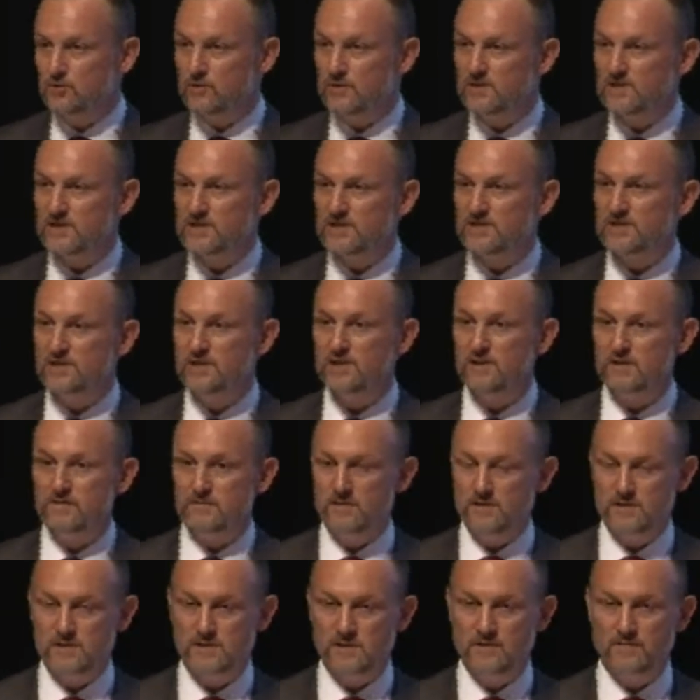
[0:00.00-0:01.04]
as a
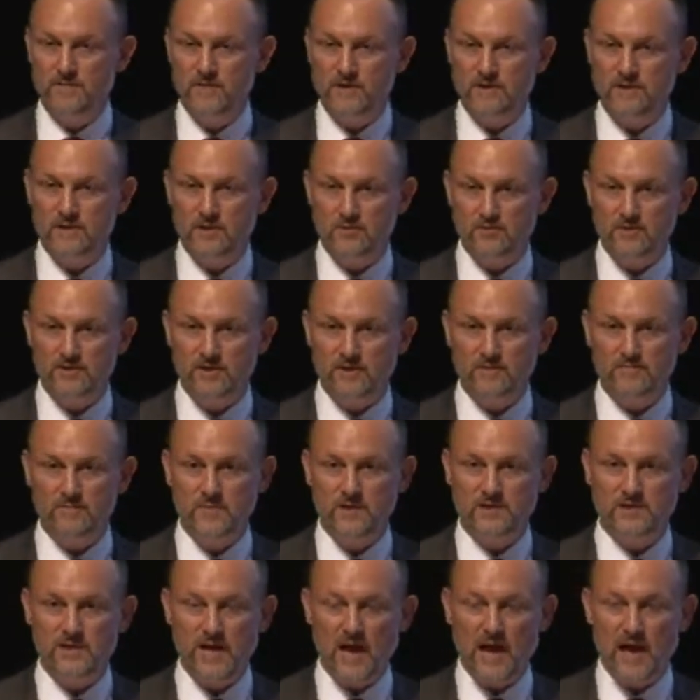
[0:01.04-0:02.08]
service. Infrastructure as a service
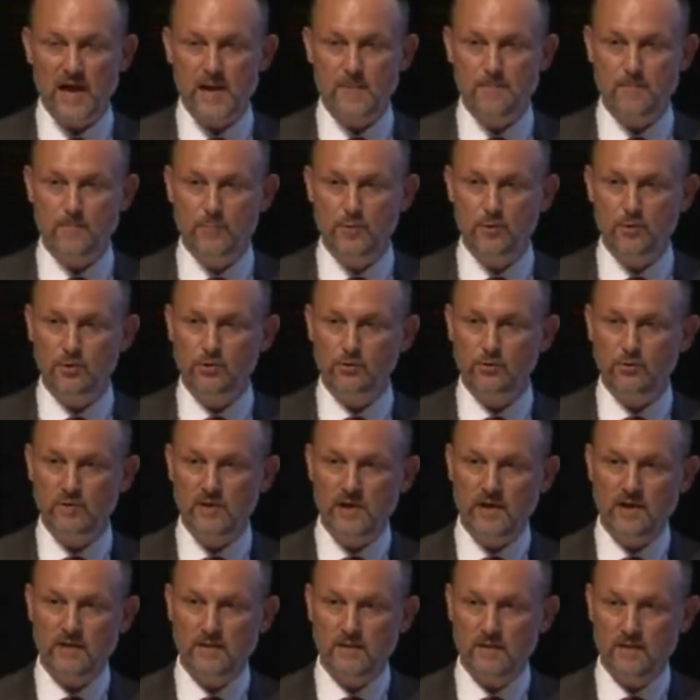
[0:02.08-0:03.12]
means I pull
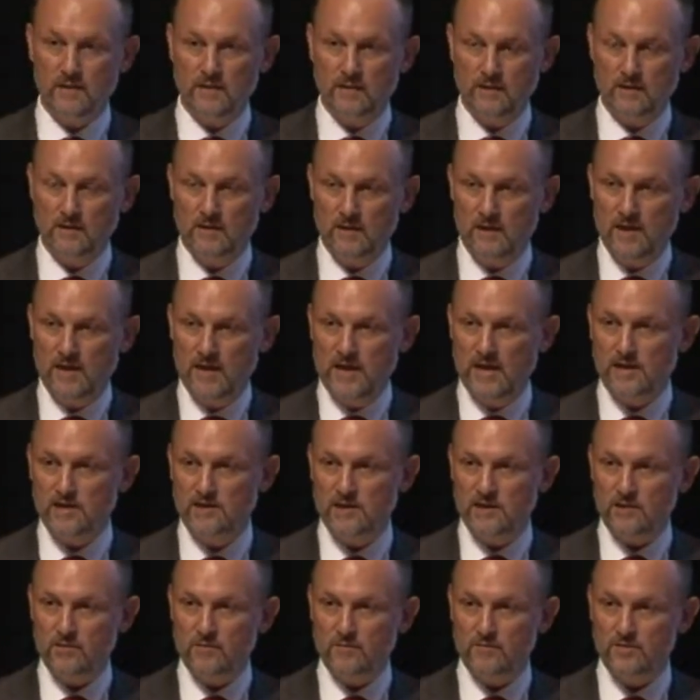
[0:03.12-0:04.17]
together a
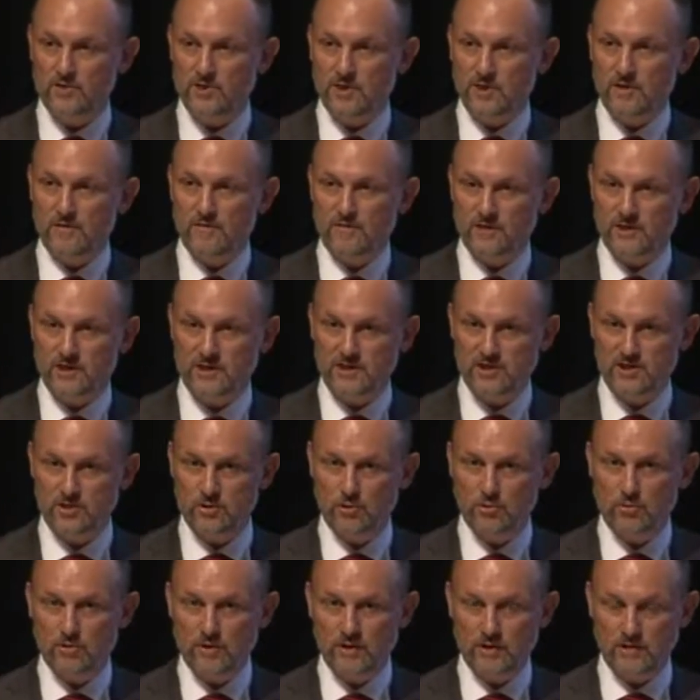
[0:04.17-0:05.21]
set of servers and
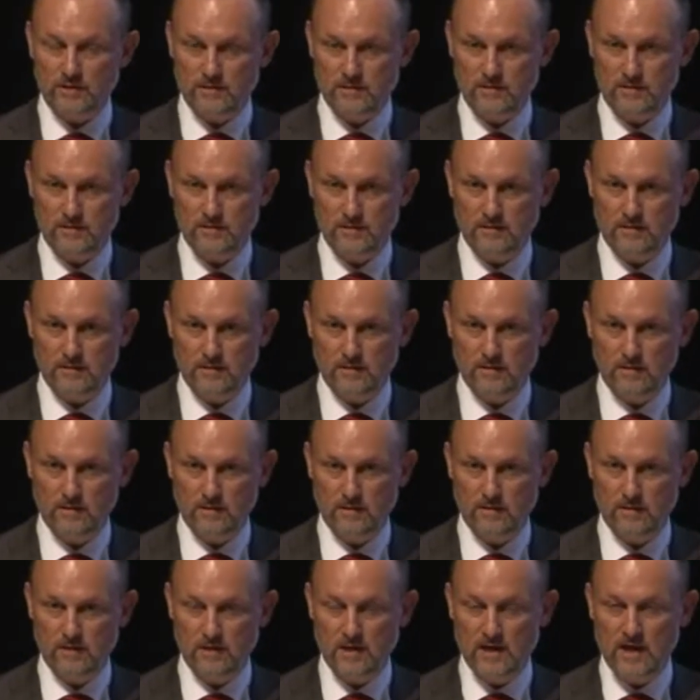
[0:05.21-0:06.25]
storage,
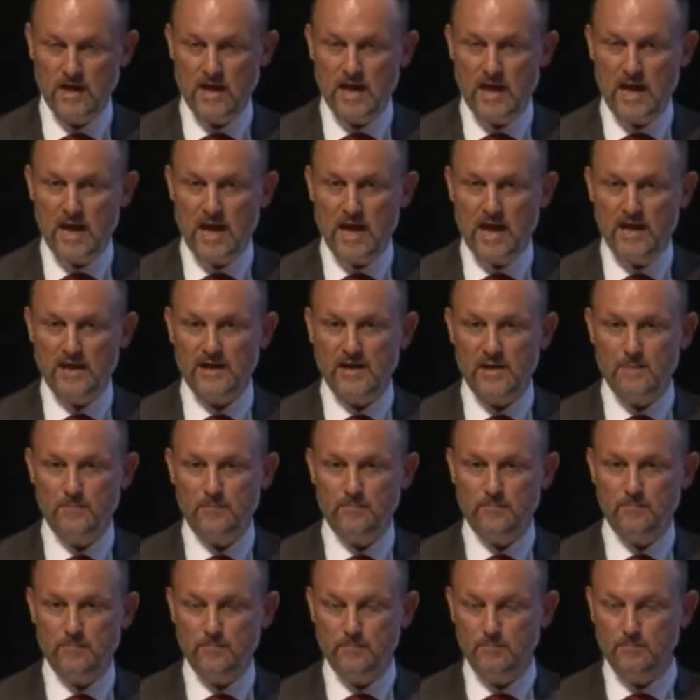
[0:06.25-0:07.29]
and I
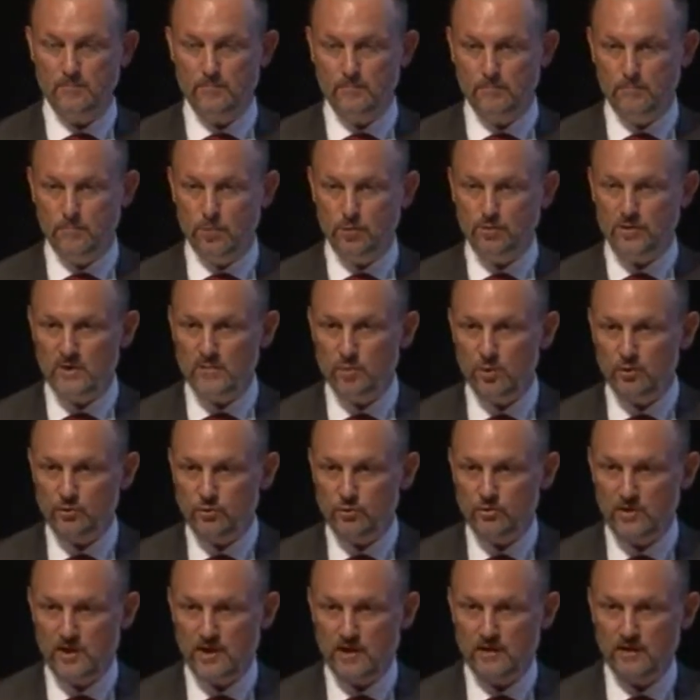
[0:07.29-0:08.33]
put them all
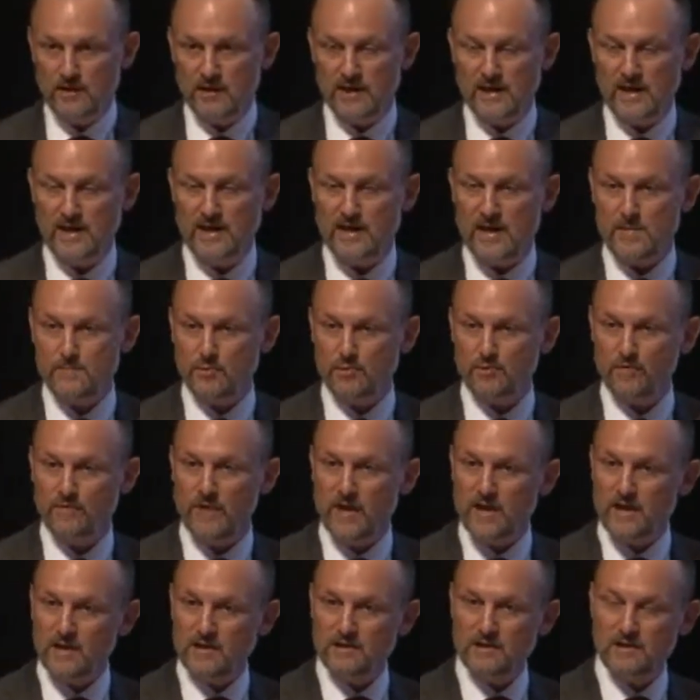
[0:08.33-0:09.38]
together, and I
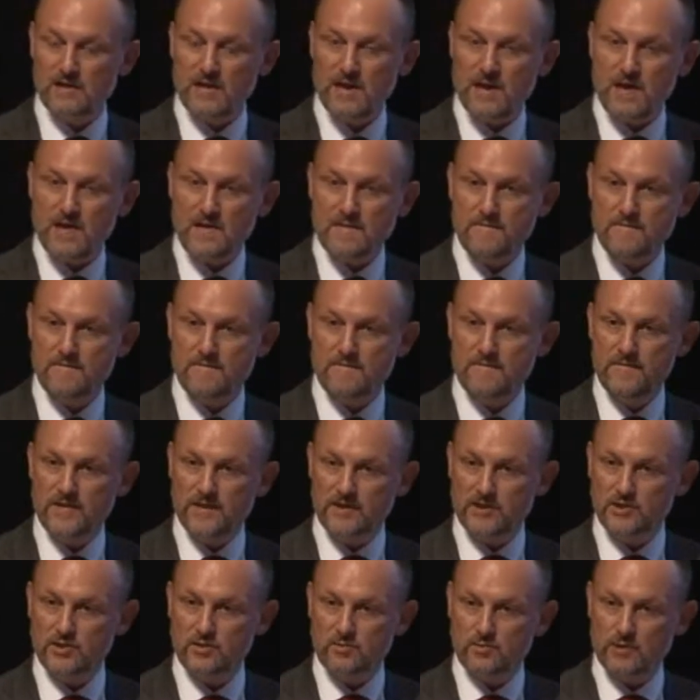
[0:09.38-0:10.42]
provide
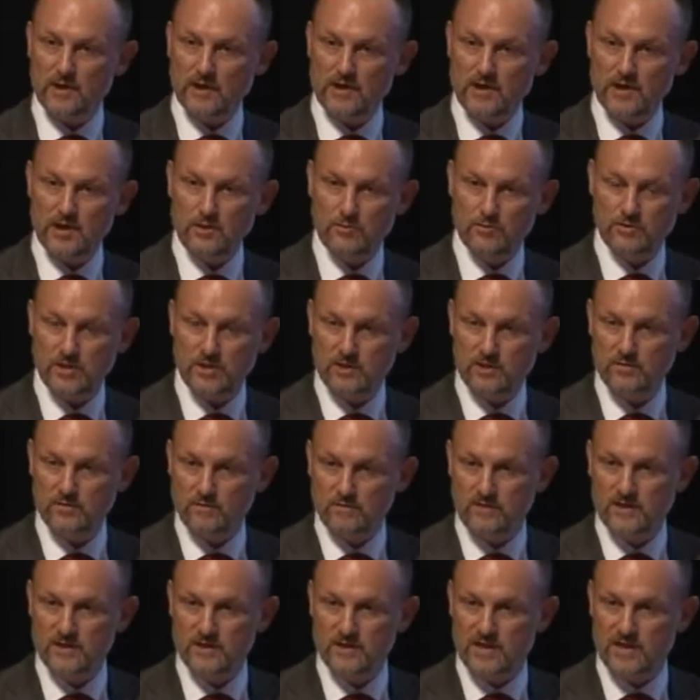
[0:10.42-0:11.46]
virtual usage of
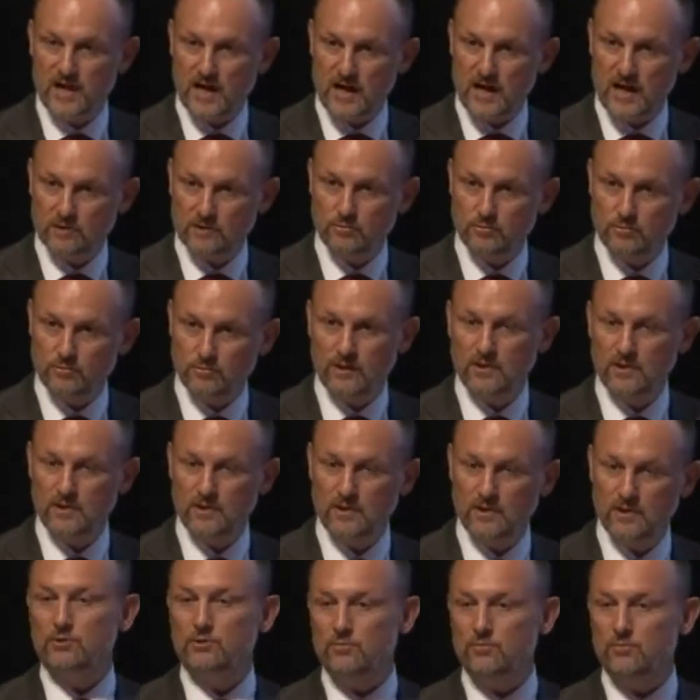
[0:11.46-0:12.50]
this hardware
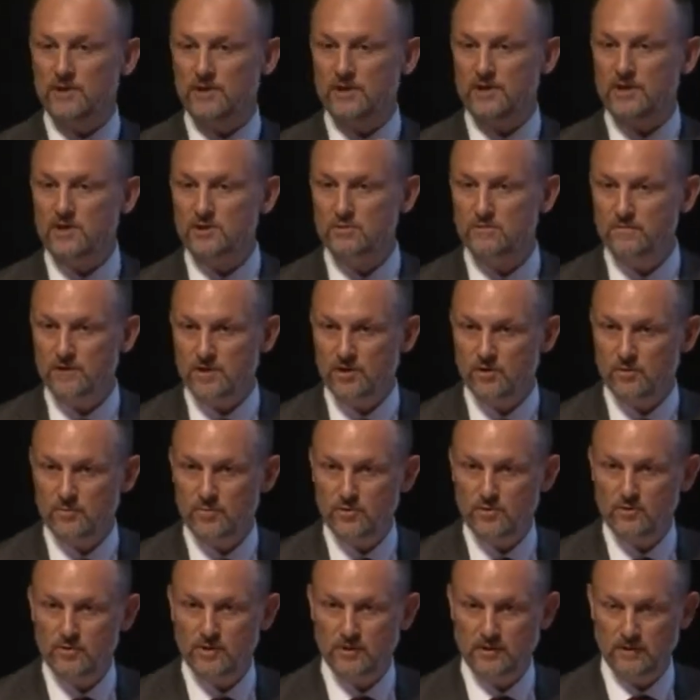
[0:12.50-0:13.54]
to the rest of the
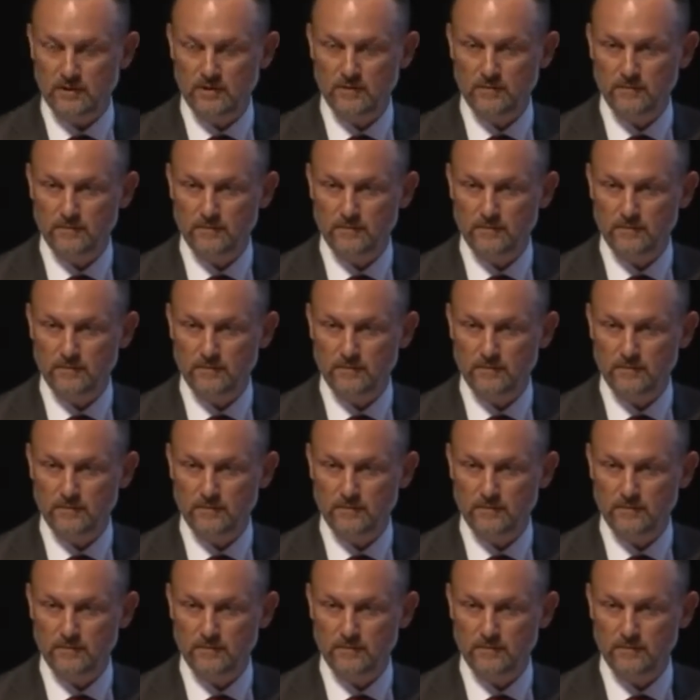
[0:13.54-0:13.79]
community.